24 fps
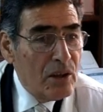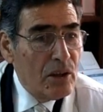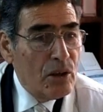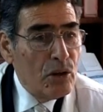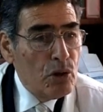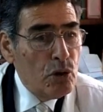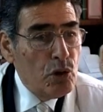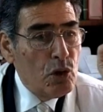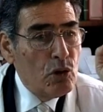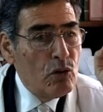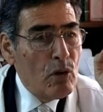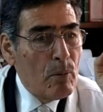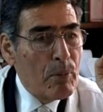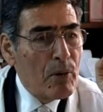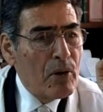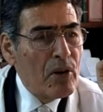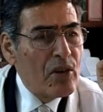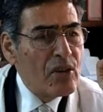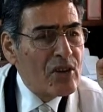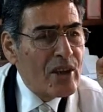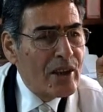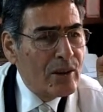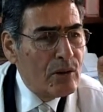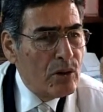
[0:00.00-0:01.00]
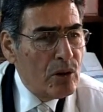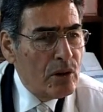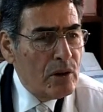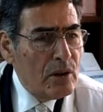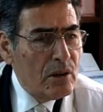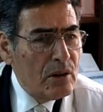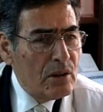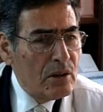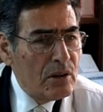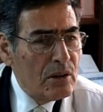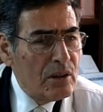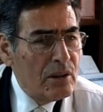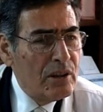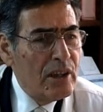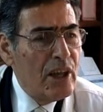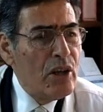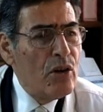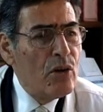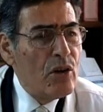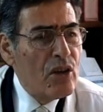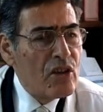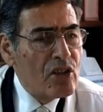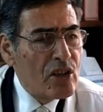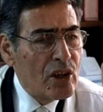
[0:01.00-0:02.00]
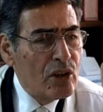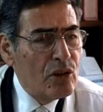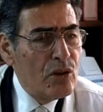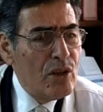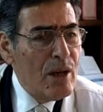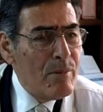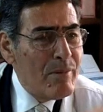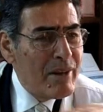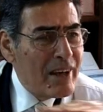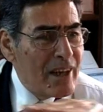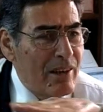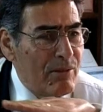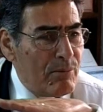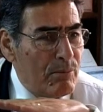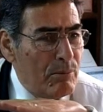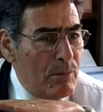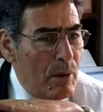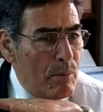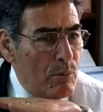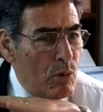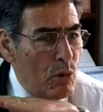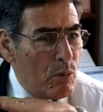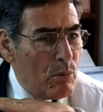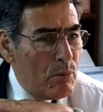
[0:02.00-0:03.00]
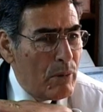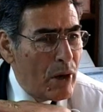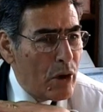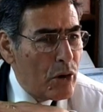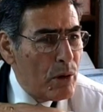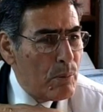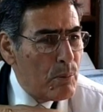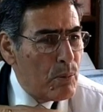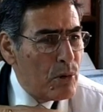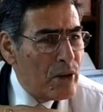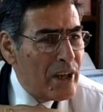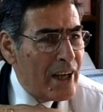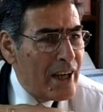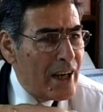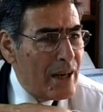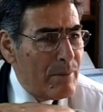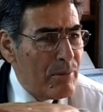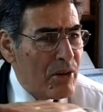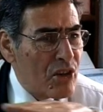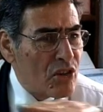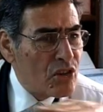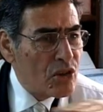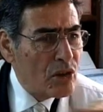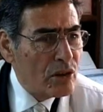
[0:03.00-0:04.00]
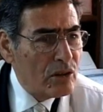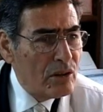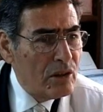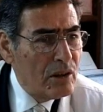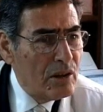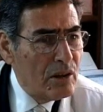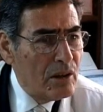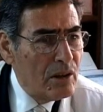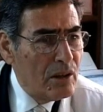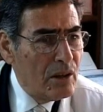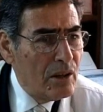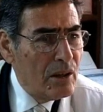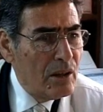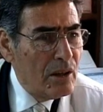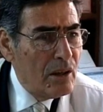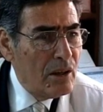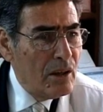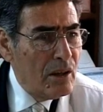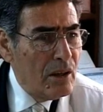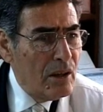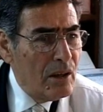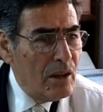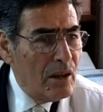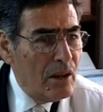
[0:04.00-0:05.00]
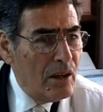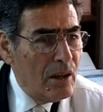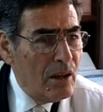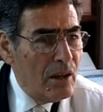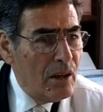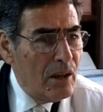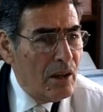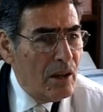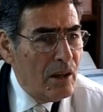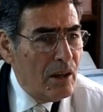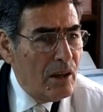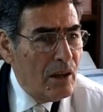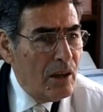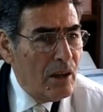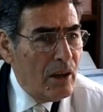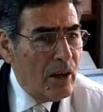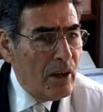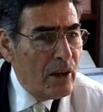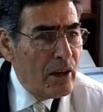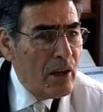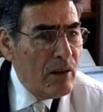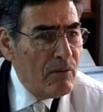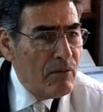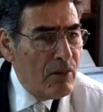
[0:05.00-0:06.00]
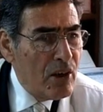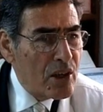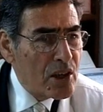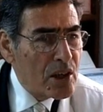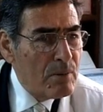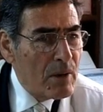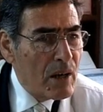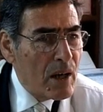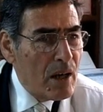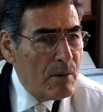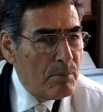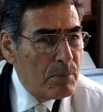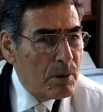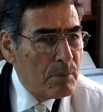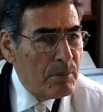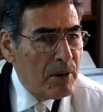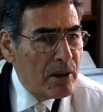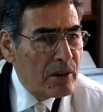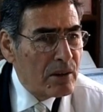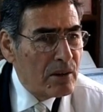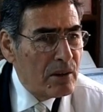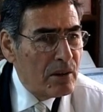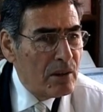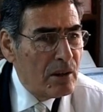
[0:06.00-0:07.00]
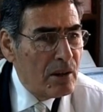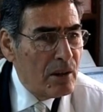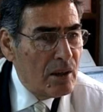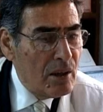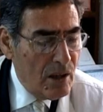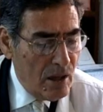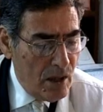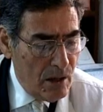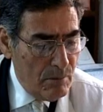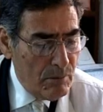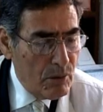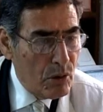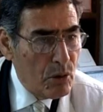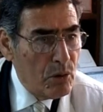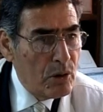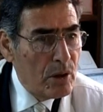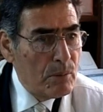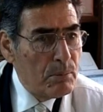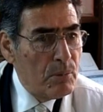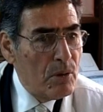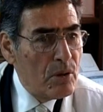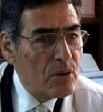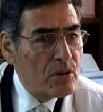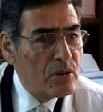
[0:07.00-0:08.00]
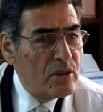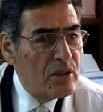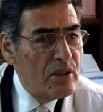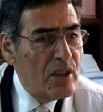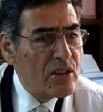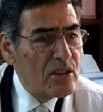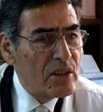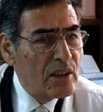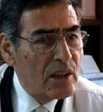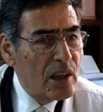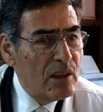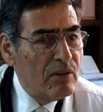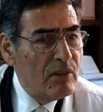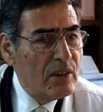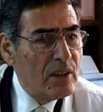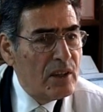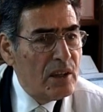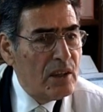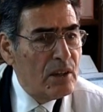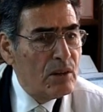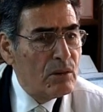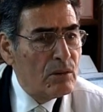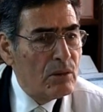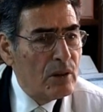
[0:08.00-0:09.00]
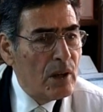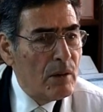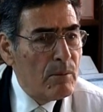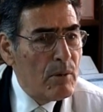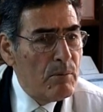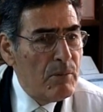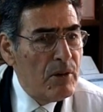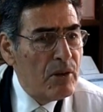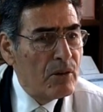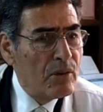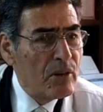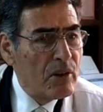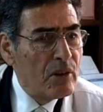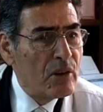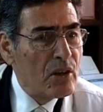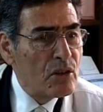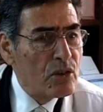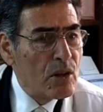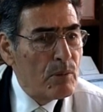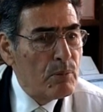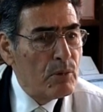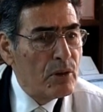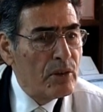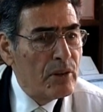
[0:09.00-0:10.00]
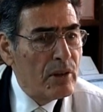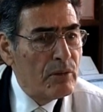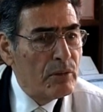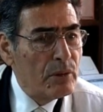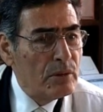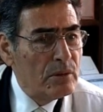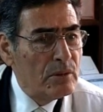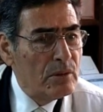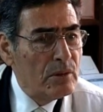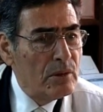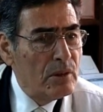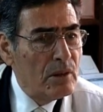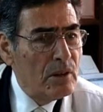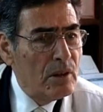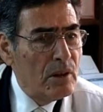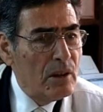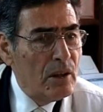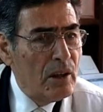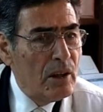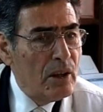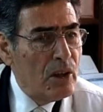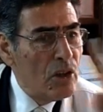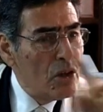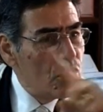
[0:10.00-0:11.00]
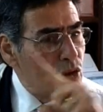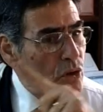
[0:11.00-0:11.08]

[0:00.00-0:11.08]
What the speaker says: They were all fully recovered. This cancerous injury of the ligament tissue is very rare and is known as myosarcoma.